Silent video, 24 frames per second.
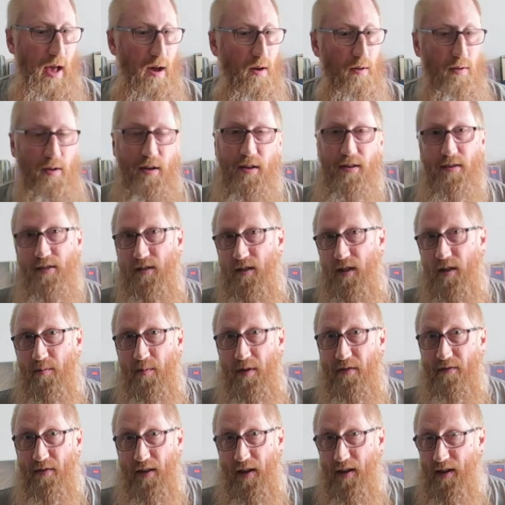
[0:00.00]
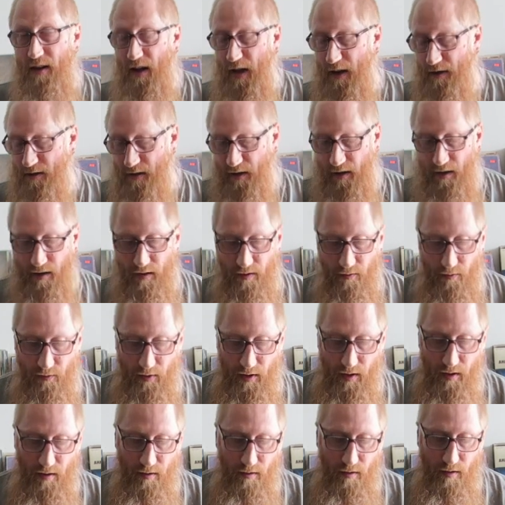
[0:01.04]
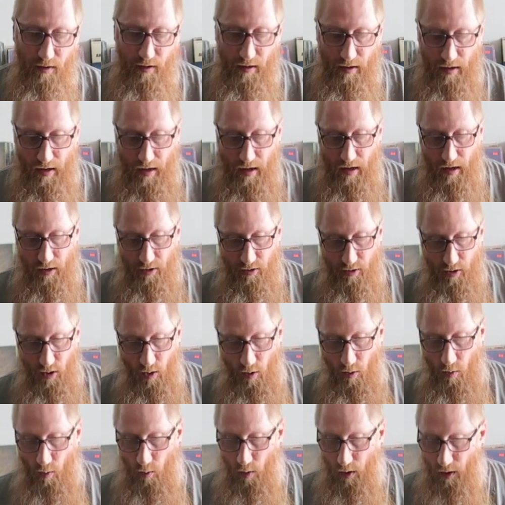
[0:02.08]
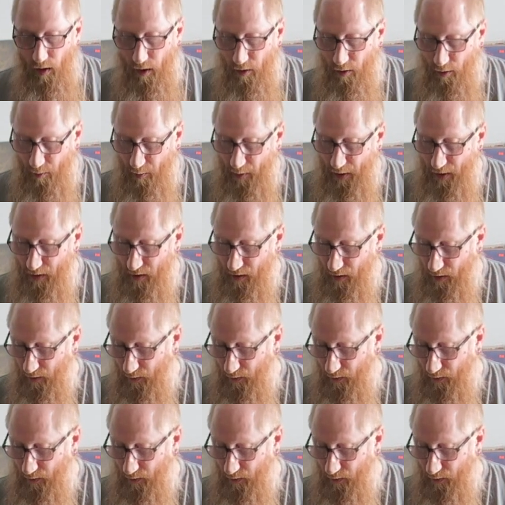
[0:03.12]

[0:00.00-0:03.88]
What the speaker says: doubt it's going to be fantastic in the field. So one other piece